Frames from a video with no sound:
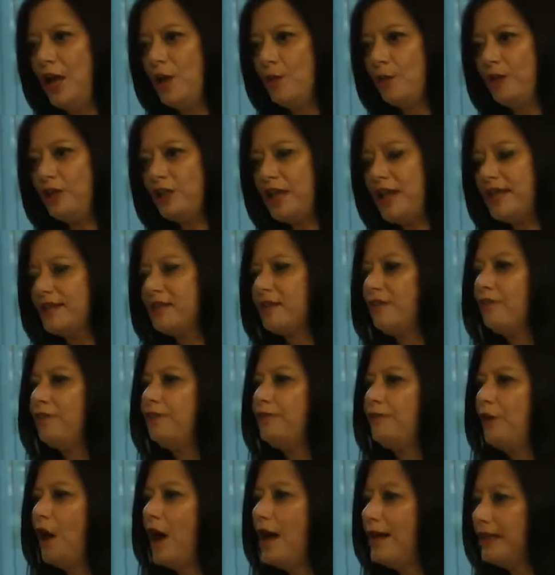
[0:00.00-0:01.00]
which has the
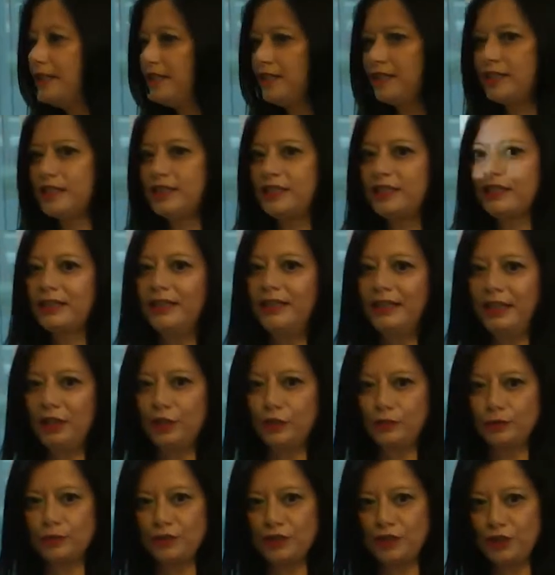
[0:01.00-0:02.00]
finest
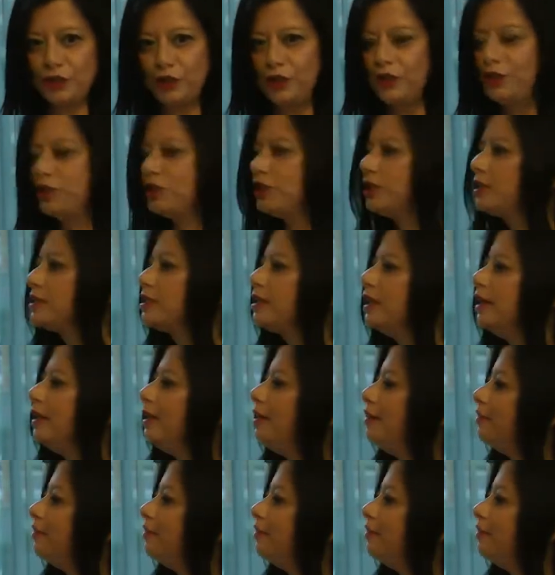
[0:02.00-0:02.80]
clinical researchers,